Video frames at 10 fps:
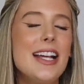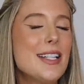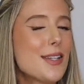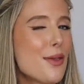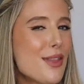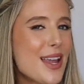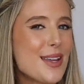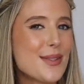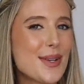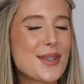So thank
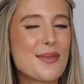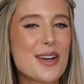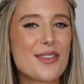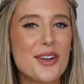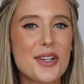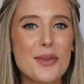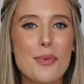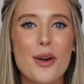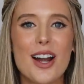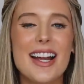you so, so much for your
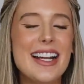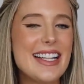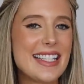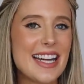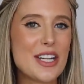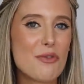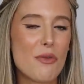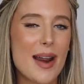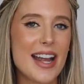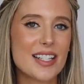support. Stay tuned for
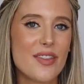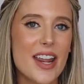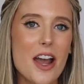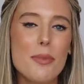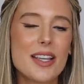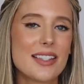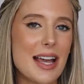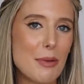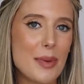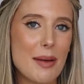my next video because
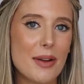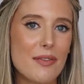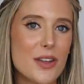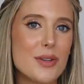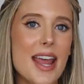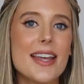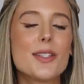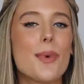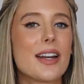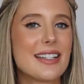that will be up in a few
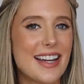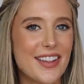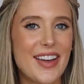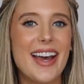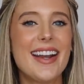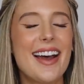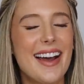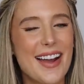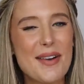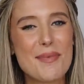days. But until then,
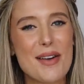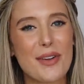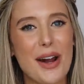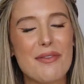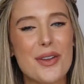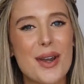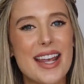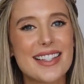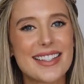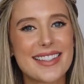I hope you have a great few
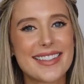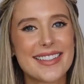days.